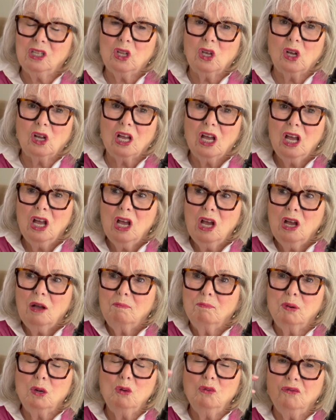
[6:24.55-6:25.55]
look
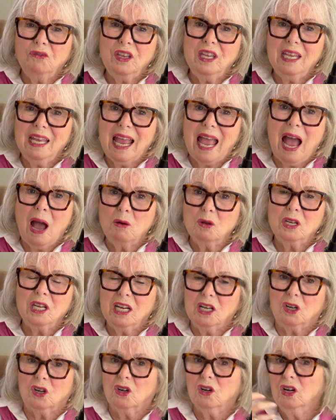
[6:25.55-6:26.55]
poofy out
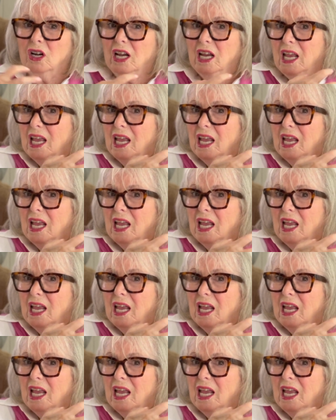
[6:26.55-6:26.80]
here.